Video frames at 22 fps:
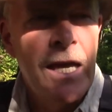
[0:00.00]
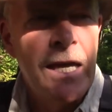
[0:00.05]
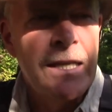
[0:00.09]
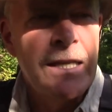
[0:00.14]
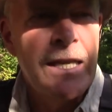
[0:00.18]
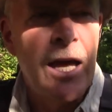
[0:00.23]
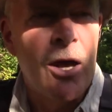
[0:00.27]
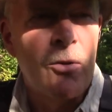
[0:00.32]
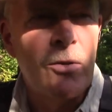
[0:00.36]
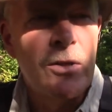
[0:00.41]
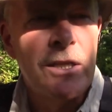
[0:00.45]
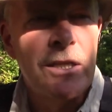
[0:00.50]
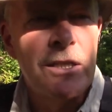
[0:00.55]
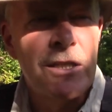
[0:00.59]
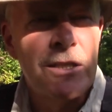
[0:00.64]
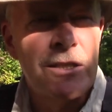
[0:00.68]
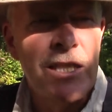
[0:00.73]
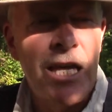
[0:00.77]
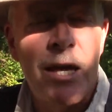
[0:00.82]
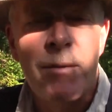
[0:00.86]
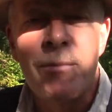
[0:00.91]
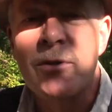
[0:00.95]
Now, the
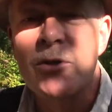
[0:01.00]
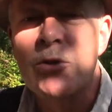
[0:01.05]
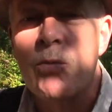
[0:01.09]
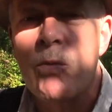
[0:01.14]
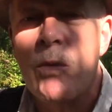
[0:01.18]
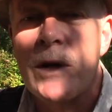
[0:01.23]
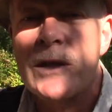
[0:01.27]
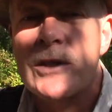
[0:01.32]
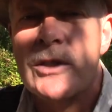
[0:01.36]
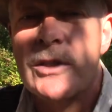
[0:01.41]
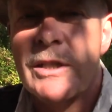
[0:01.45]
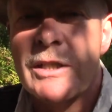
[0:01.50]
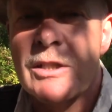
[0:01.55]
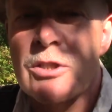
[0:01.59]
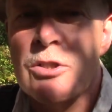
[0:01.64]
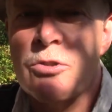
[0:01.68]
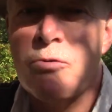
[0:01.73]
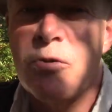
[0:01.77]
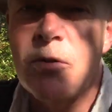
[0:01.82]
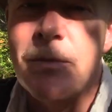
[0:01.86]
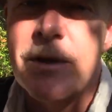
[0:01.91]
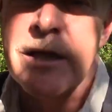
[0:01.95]
damage wasn't
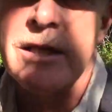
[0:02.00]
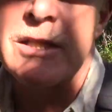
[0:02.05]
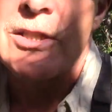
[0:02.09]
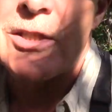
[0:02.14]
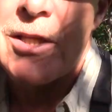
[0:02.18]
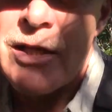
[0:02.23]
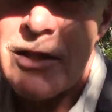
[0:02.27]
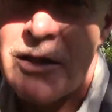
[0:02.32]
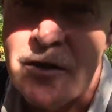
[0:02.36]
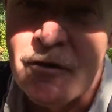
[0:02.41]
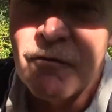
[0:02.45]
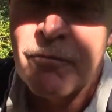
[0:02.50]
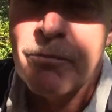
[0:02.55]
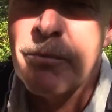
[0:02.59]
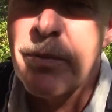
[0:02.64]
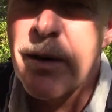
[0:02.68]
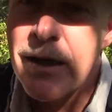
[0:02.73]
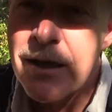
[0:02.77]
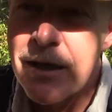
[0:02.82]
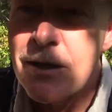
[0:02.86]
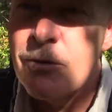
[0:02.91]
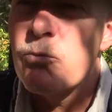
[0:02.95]
extremely extensive,
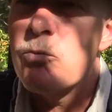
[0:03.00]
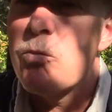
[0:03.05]
but it